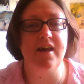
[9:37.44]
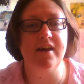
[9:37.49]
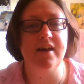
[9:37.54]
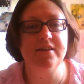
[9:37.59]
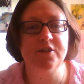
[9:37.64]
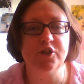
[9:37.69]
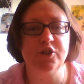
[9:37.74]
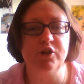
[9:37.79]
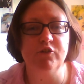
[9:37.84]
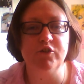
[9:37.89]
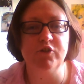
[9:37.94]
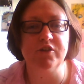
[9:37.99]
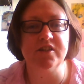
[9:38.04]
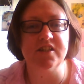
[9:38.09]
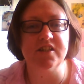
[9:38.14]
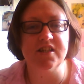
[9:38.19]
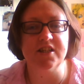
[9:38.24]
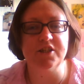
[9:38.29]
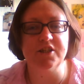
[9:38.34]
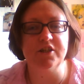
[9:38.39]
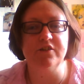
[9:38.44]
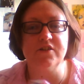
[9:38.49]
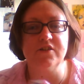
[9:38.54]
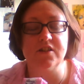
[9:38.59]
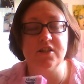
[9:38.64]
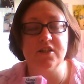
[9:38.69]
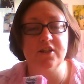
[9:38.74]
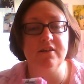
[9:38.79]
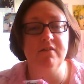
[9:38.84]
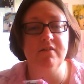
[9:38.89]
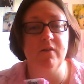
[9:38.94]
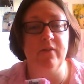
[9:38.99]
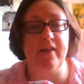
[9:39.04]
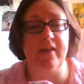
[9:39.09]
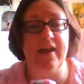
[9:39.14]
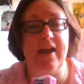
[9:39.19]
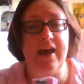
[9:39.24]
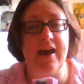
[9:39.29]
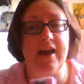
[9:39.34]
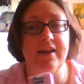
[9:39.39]
they are children's tissues too,
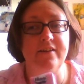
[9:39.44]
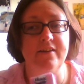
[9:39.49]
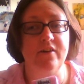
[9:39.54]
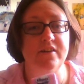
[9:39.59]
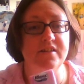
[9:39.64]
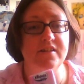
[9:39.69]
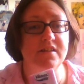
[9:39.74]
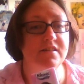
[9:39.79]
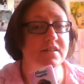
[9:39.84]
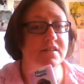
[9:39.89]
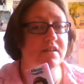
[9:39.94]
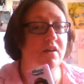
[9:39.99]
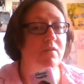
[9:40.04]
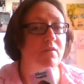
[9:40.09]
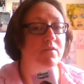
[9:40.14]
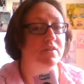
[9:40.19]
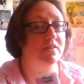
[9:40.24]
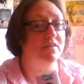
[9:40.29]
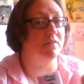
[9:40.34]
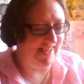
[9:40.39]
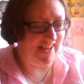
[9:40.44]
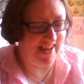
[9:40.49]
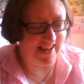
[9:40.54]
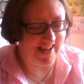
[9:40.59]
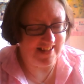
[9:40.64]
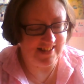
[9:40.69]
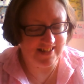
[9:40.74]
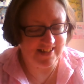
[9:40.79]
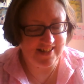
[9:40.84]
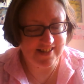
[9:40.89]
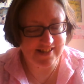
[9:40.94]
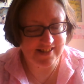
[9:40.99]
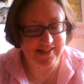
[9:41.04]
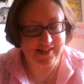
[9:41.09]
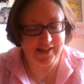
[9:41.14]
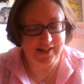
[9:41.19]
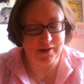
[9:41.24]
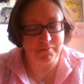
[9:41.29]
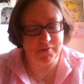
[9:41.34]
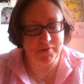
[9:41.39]
they are nice and soft. Okay, the next
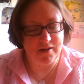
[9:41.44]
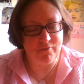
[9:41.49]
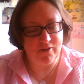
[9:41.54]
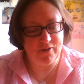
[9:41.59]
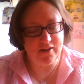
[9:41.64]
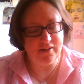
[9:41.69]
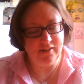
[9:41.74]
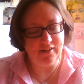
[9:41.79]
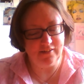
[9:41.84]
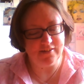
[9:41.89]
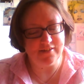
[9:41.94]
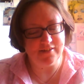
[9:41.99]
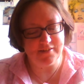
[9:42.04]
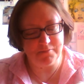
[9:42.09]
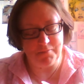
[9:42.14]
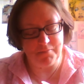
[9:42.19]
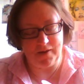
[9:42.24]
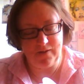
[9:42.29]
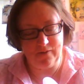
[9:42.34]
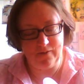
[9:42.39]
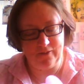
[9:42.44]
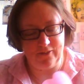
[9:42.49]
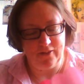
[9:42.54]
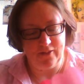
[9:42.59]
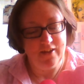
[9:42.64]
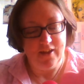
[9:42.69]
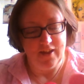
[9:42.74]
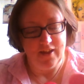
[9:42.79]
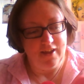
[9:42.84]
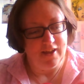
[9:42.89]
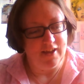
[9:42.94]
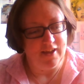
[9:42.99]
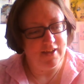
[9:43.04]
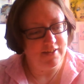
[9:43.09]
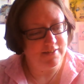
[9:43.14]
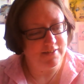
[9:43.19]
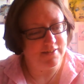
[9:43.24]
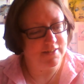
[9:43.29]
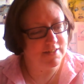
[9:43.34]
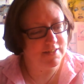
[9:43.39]
thing I'm loving this month
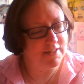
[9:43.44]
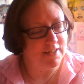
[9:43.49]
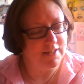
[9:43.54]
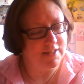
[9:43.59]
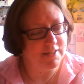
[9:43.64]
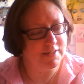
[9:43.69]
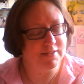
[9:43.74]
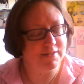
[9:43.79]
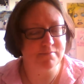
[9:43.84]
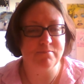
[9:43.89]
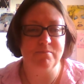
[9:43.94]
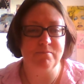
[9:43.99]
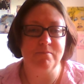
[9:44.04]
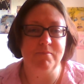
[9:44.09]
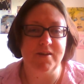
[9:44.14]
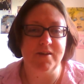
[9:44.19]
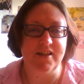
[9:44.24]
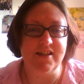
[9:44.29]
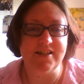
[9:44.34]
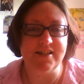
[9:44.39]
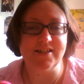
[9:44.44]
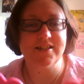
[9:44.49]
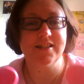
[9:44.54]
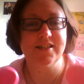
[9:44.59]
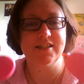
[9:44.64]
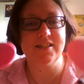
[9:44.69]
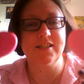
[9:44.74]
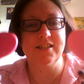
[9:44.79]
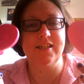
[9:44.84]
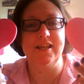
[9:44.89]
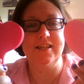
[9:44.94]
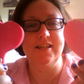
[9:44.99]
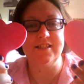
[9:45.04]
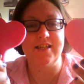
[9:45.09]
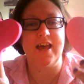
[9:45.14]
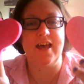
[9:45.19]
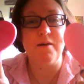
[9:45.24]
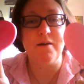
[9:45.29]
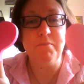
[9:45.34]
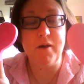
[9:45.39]
is these Yes, these
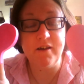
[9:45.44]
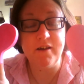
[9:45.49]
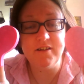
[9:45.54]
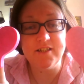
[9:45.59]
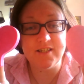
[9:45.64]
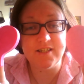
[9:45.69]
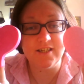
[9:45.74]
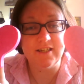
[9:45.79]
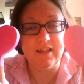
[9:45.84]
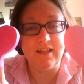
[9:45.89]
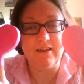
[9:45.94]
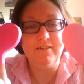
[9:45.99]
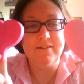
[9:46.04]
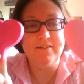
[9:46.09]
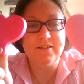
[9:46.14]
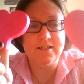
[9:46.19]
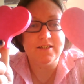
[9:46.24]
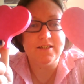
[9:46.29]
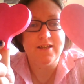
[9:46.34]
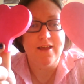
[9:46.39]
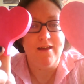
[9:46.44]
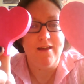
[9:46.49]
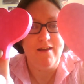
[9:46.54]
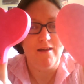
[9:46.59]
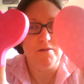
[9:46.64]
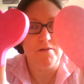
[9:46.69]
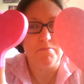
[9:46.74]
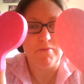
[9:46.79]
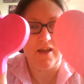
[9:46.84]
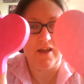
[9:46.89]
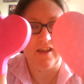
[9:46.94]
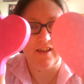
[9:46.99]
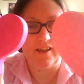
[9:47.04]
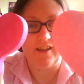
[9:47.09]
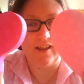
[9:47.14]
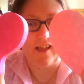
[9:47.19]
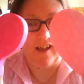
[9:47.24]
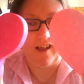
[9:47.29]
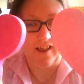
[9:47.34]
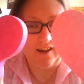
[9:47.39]
are post-it notes, but
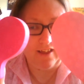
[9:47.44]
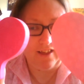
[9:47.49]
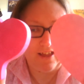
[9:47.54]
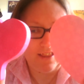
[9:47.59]
I